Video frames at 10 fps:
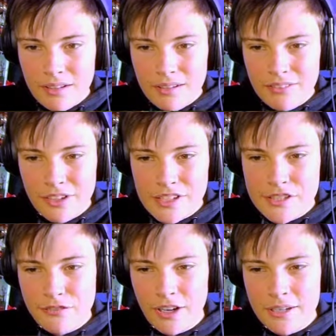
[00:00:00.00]
Nice
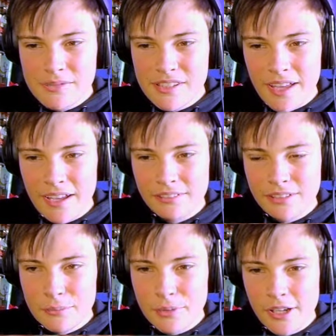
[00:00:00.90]
frames there,
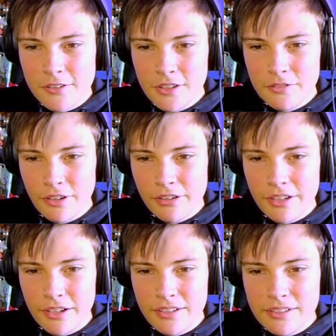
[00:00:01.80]
computer, very
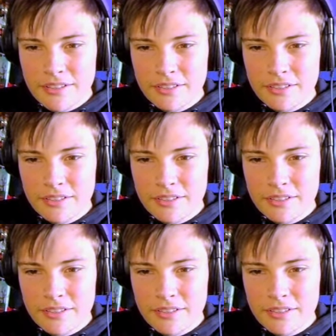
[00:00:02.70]
nice.